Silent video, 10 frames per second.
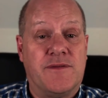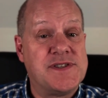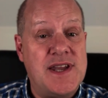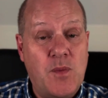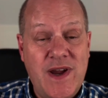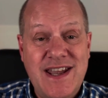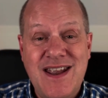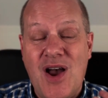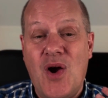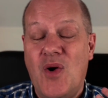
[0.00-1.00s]
Obviously, we
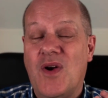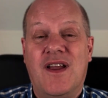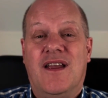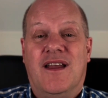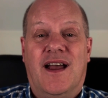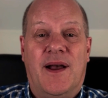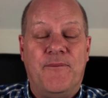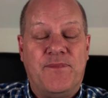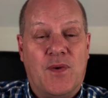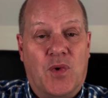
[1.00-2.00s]
know
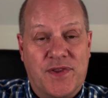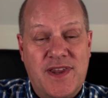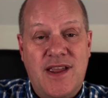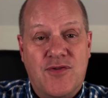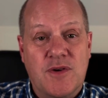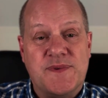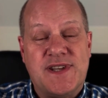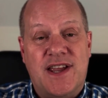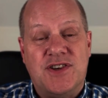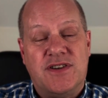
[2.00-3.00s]
what the group
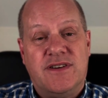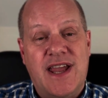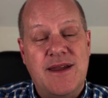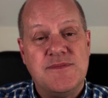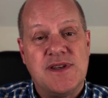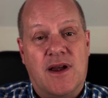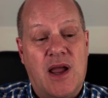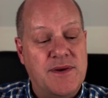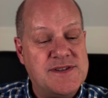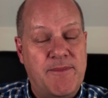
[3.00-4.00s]
stage games are
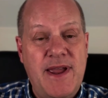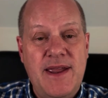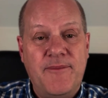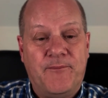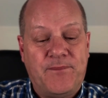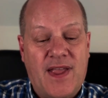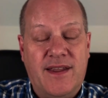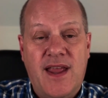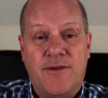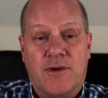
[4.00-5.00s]
going to be,
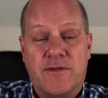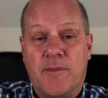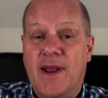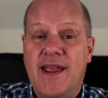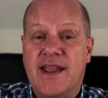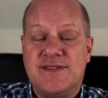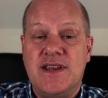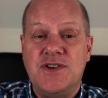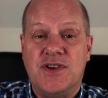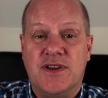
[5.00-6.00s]
and therefore if a player gets
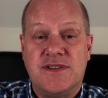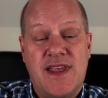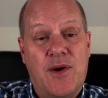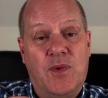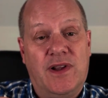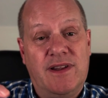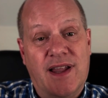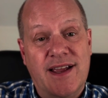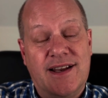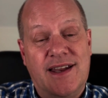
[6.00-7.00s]
injured, that will
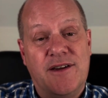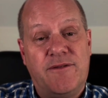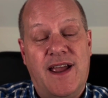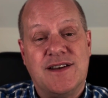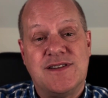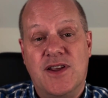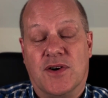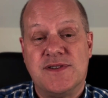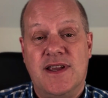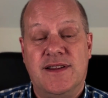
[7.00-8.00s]
likely affect the
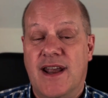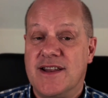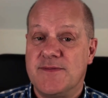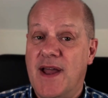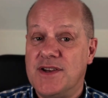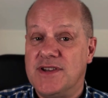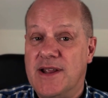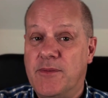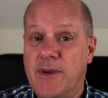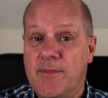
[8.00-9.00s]
odds in the next match, and
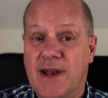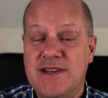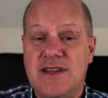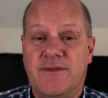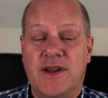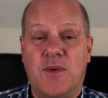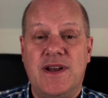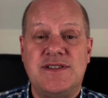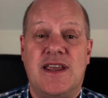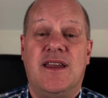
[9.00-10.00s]
there will be plenty of
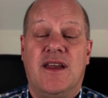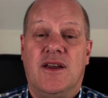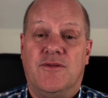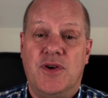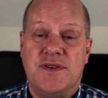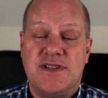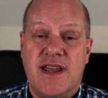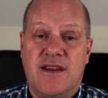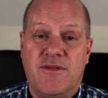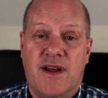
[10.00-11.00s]
liquidity for you to
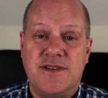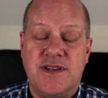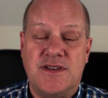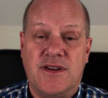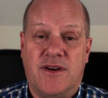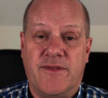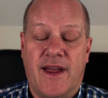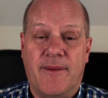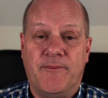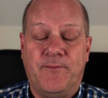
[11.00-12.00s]
take advantage of
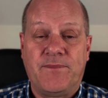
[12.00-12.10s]
that.